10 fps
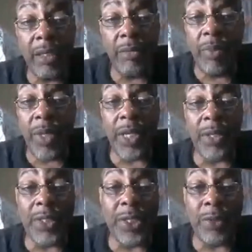being on the
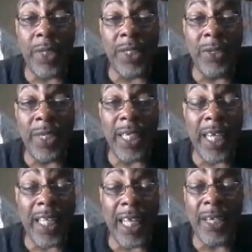streets or anything
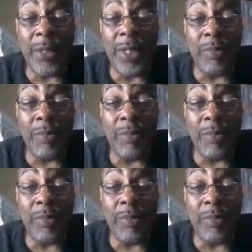like that. This